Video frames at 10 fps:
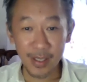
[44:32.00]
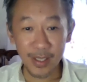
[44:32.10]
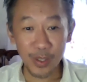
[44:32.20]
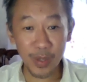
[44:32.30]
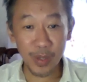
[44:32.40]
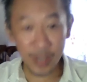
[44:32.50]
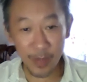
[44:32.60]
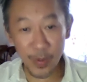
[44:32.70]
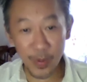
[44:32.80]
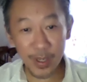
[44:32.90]
So is it
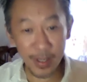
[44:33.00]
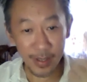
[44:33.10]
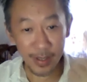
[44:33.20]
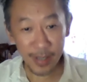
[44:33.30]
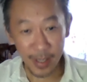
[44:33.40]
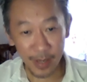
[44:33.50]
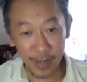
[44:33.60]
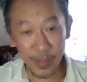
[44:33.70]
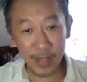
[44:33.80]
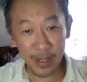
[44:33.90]
important that the
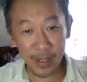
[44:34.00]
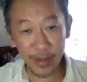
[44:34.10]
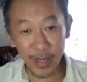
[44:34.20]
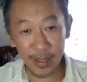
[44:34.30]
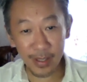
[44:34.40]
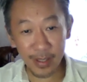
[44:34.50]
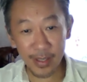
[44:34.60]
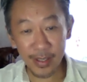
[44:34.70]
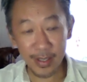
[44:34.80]
blood circulates?